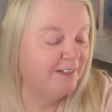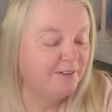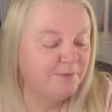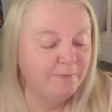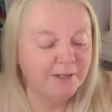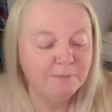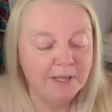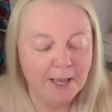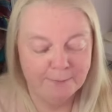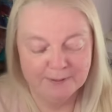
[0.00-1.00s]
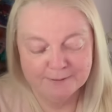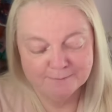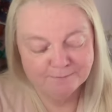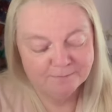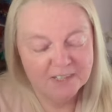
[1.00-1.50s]
It's made me happy.
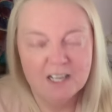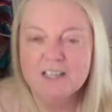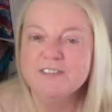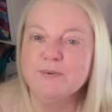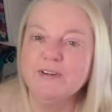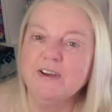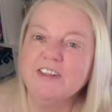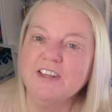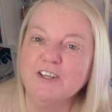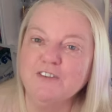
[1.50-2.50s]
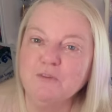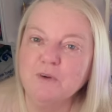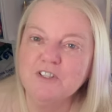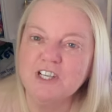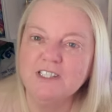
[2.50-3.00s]
So anyway, thank you for
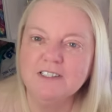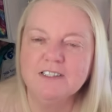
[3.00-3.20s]
watching.